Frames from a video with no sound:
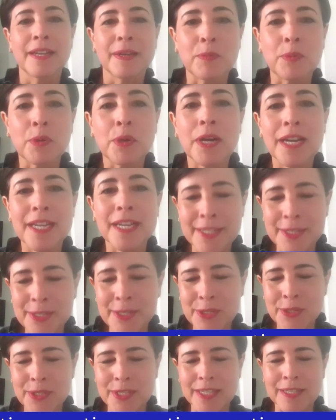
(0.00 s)

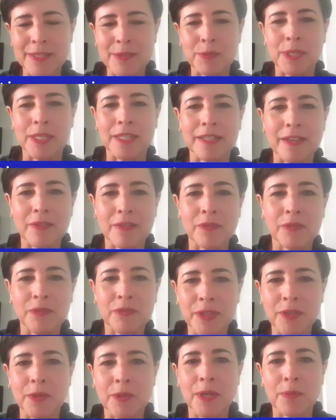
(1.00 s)
pride-inducing as well. I
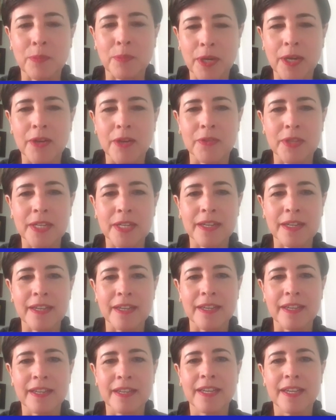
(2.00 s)
feel quite proud
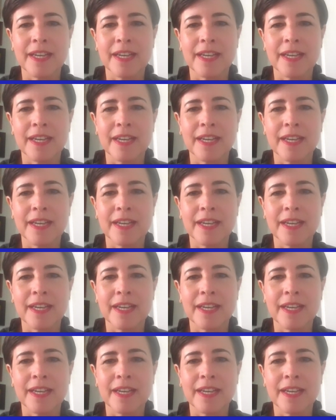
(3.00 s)
that